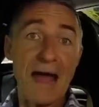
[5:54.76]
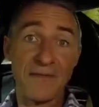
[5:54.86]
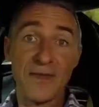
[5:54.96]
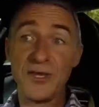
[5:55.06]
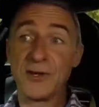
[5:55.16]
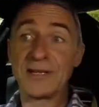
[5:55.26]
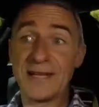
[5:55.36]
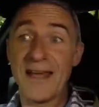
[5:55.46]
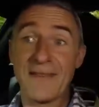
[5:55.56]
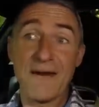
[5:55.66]
and that you could
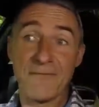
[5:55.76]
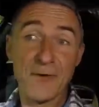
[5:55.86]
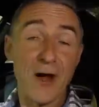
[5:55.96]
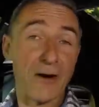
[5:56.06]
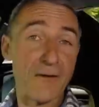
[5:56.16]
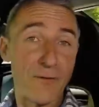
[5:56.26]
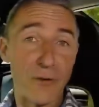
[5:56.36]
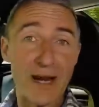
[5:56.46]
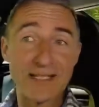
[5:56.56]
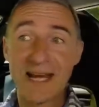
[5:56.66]
let that Ferrari
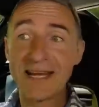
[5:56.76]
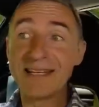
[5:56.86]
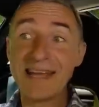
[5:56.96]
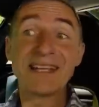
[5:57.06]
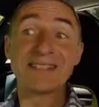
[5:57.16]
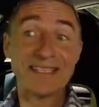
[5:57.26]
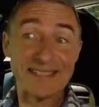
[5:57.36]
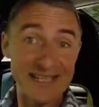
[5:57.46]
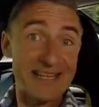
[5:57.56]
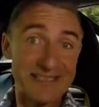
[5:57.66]
four eighty-eight get to
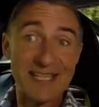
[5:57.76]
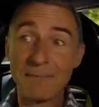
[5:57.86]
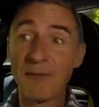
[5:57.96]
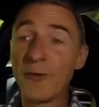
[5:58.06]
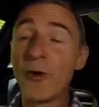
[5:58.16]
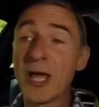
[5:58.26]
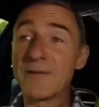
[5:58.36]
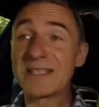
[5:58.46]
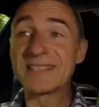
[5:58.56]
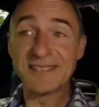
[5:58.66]
sixty before
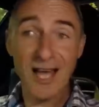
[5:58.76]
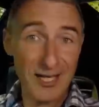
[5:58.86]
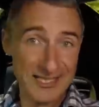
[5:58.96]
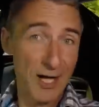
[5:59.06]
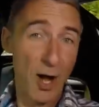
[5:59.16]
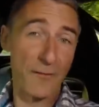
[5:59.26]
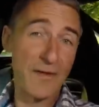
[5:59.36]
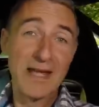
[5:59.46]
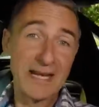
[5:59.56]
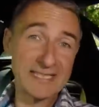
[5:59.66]
even starting
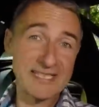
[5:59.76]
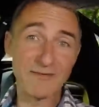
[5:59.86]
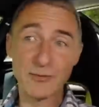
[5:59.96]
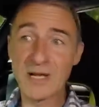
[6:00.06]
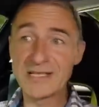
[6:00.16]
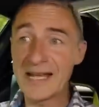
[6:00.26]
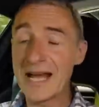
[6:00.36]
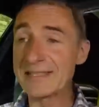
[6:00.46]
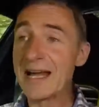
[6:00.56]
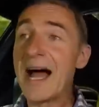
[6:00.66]
off in a seven twenty
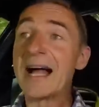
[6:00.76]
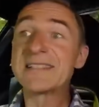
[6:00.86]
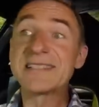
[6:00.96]
S and